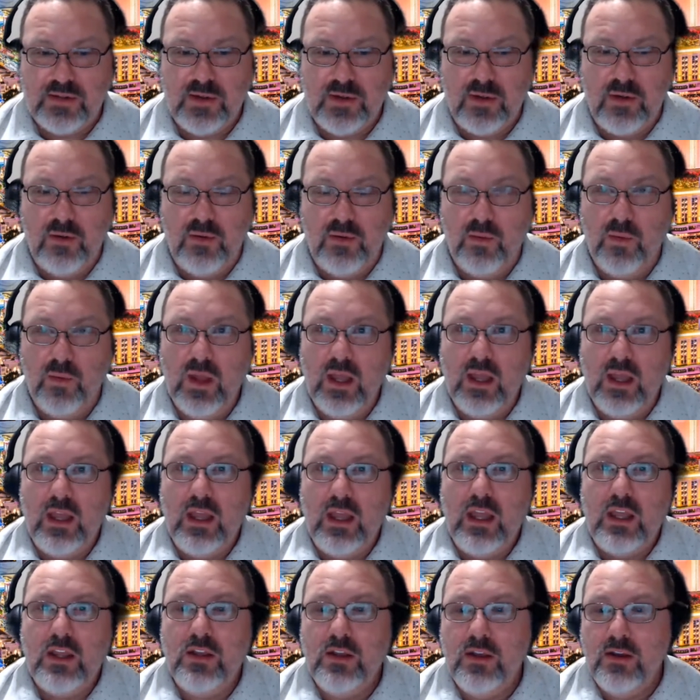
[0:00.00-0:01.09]
so
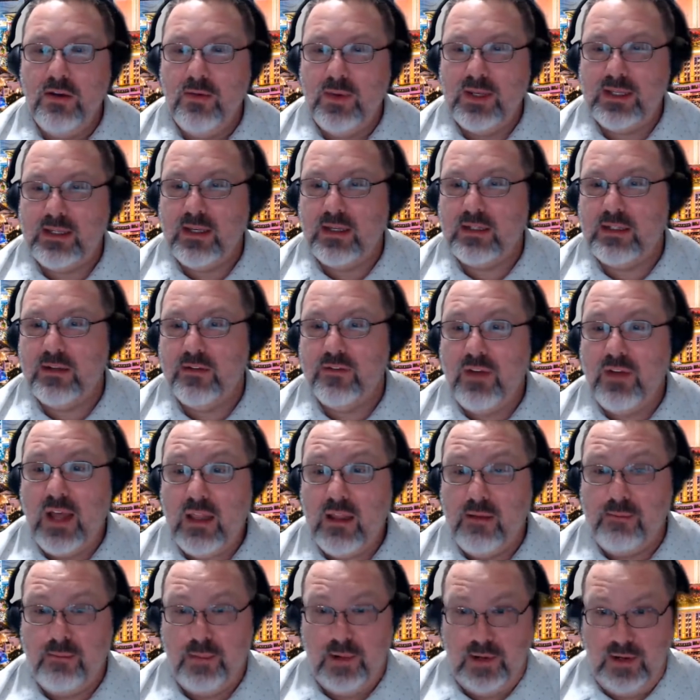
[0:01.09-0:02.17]
you as a
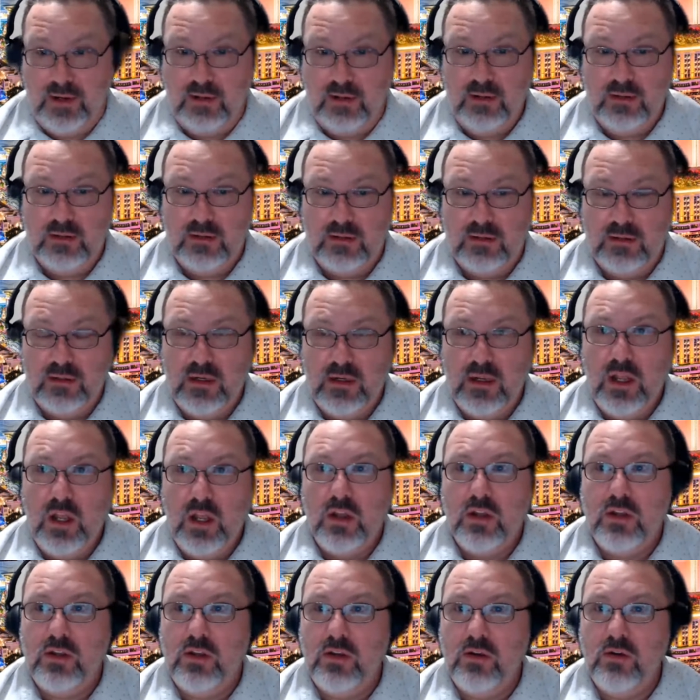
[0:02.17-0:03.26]
developer,
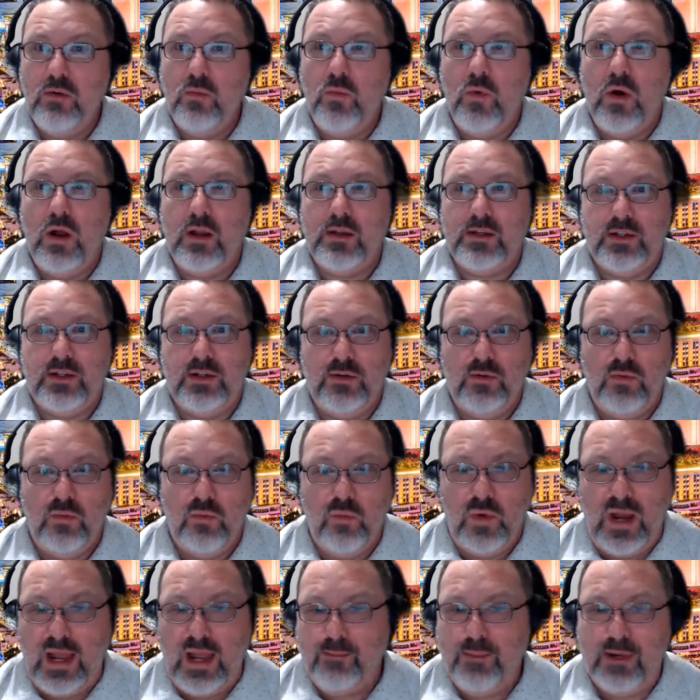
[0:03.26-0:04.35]
you want to
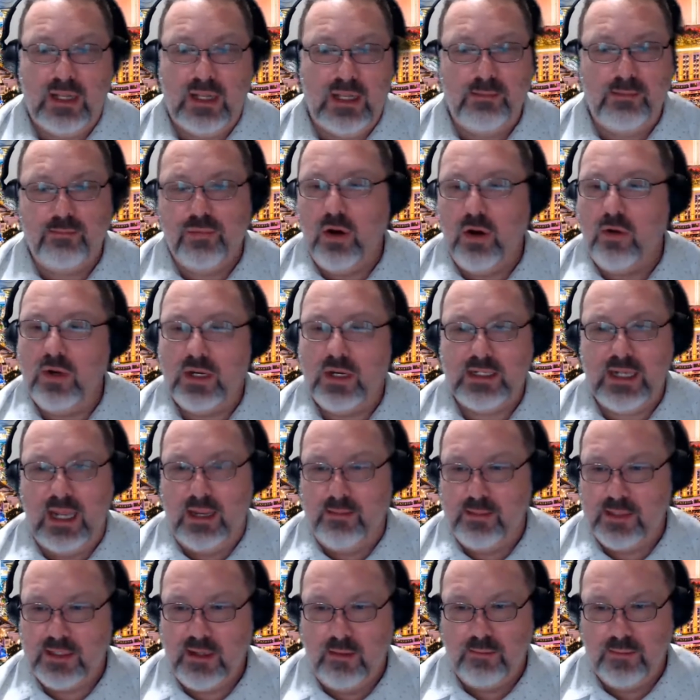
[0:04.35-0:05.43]
rapidly
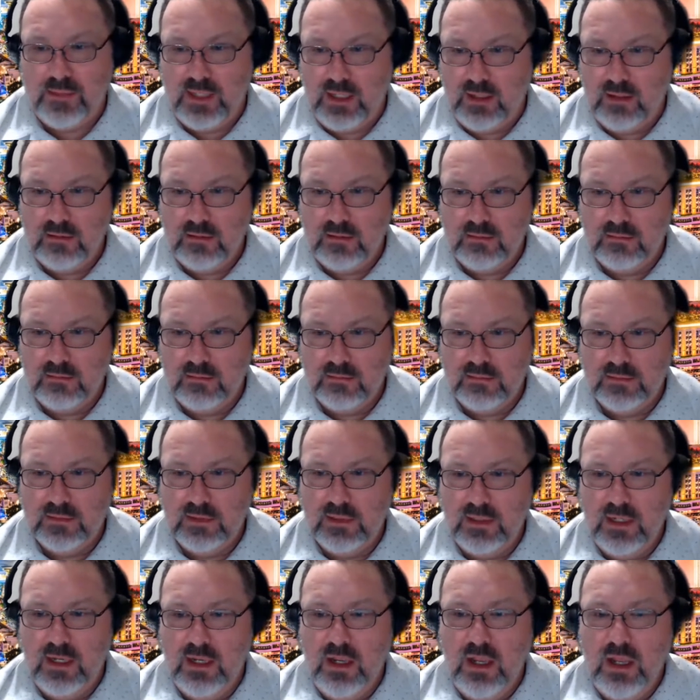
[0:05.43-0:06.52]
prototype something,
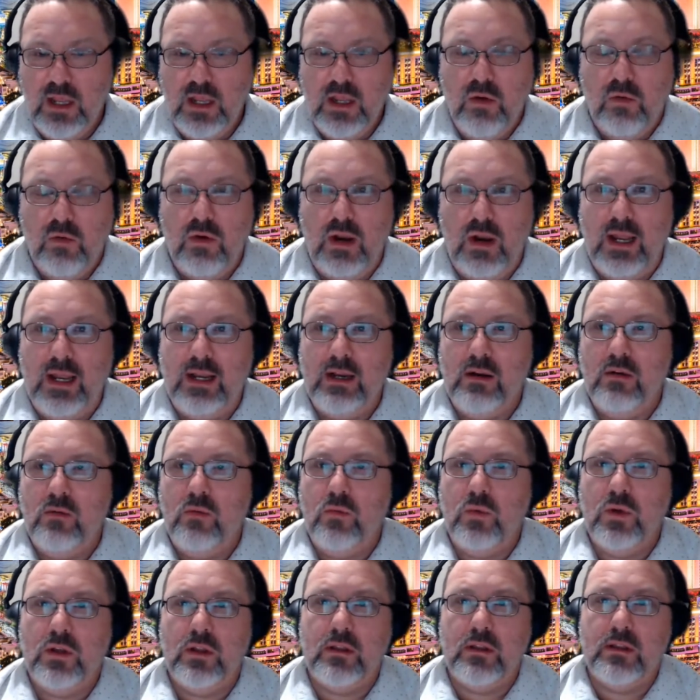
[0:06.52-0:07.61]
right?
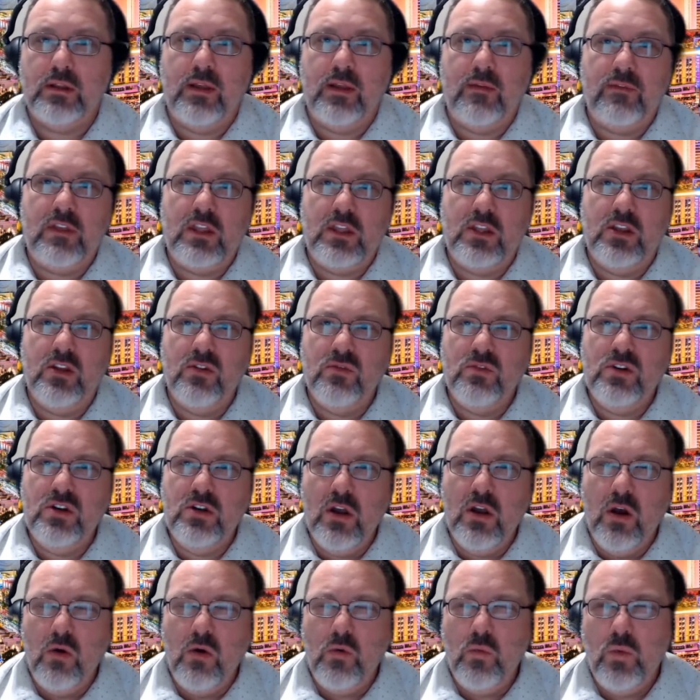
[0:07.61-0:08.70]

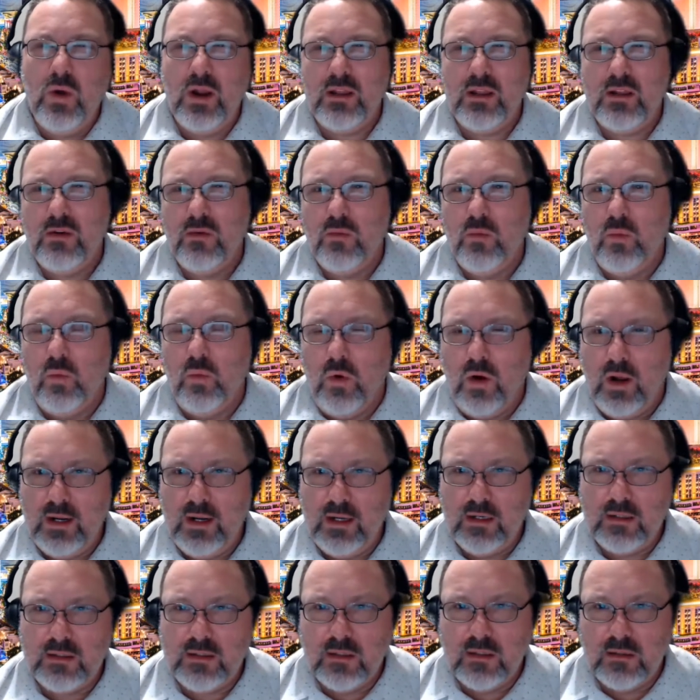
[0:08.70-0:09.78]
You know what you want
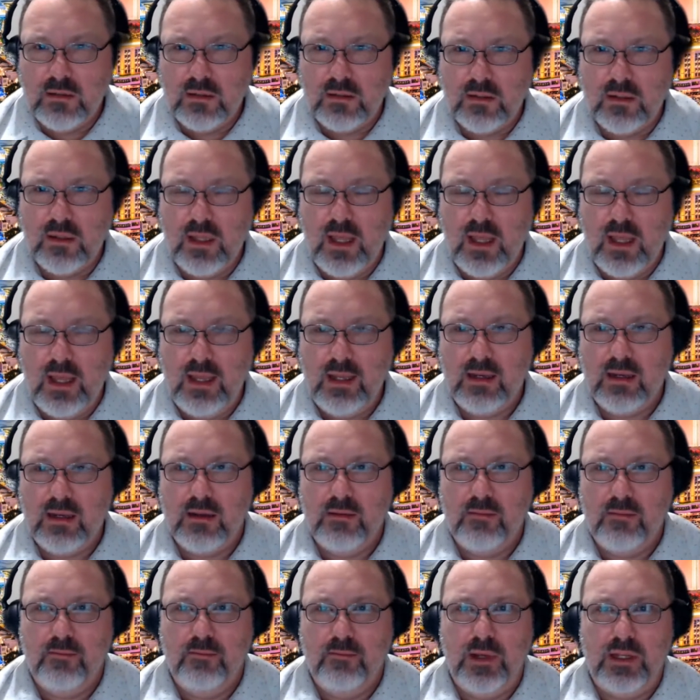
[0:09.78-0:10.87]
it to look like,
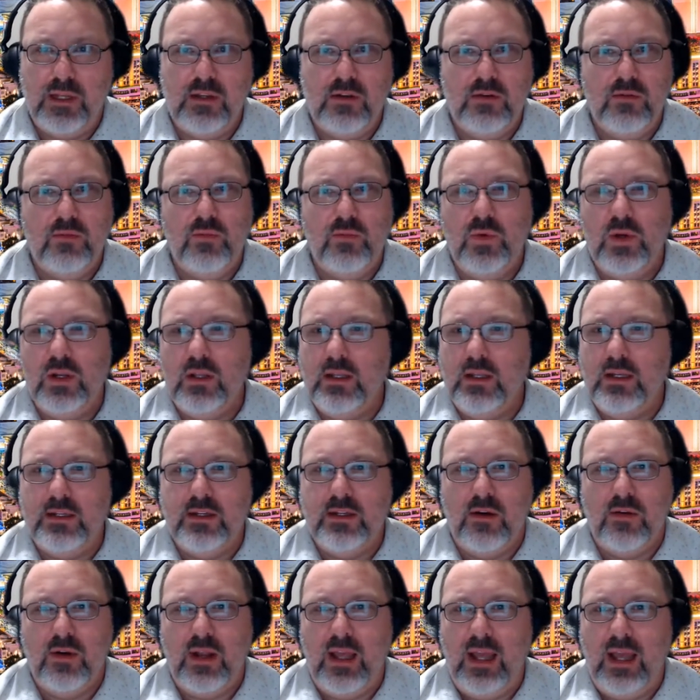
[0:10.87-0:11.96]
but you really
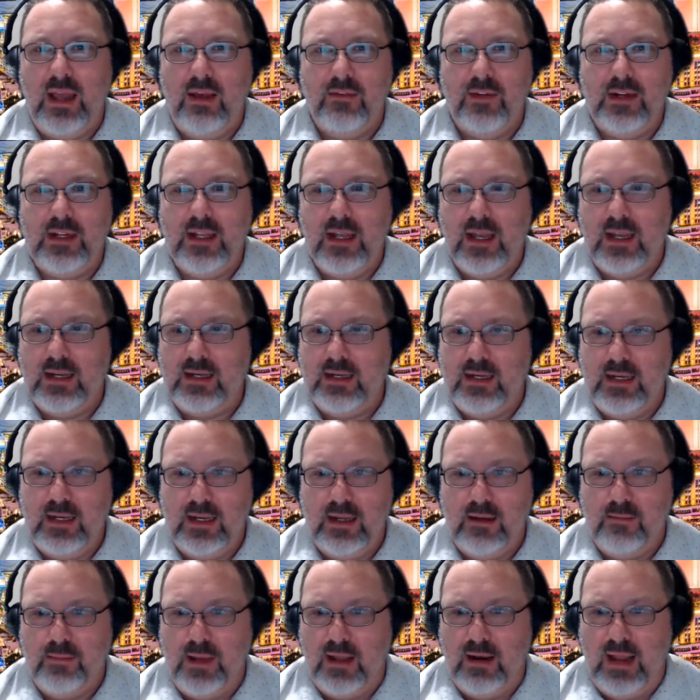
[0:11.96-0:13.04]
don't have any
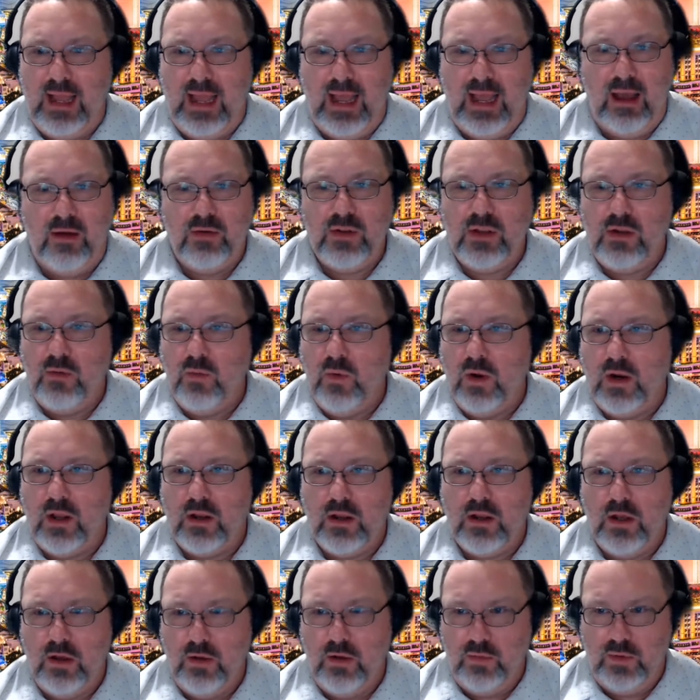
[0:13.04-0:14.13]
idea about how you want
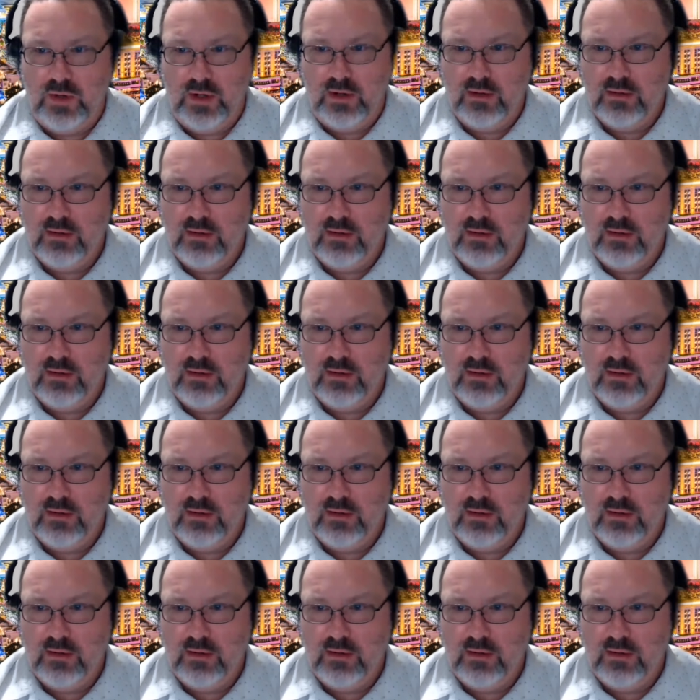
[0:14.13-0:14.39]
to code,